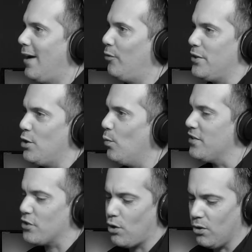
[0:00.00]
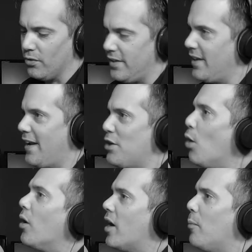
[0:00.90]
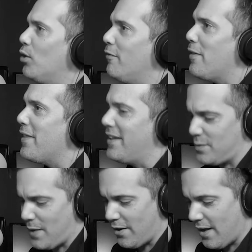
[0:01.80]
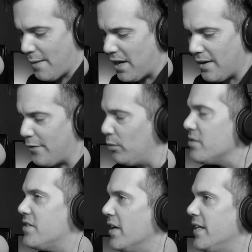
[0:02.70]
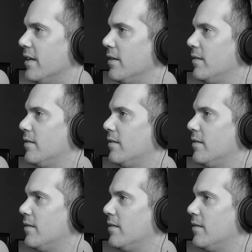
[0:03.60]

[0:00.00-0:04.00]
only know what it's called. I know a couple of the things about it. I don't study it